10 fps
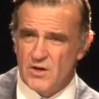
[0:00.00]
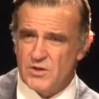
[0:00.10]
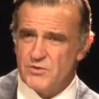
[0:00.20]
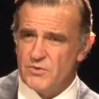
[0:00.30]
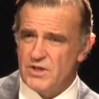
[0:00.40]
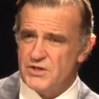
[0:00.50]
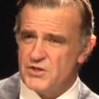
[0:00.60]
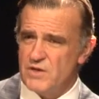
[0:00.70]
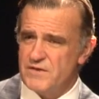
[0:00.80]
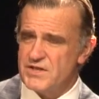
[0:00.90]
which really
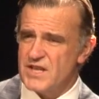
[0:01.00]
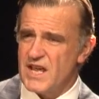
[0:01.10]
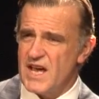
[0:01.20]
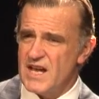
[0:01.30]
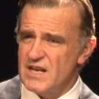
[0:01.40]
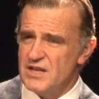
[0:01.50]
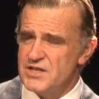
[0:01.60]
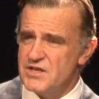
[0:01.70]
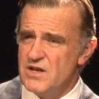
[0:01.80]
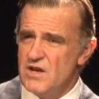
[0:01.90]
served as the
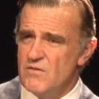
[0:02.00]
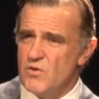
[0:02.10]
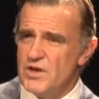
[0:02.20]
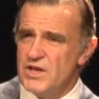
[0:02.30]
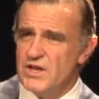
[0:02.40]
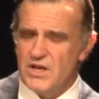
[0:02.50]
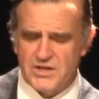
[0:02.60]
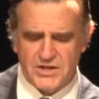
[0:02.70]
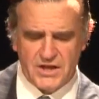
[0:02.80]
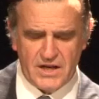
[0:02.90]
catalyst for getting
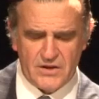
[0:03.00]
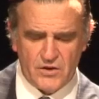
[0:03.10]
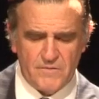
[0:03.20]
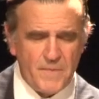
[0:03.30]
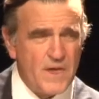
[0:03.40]
us together.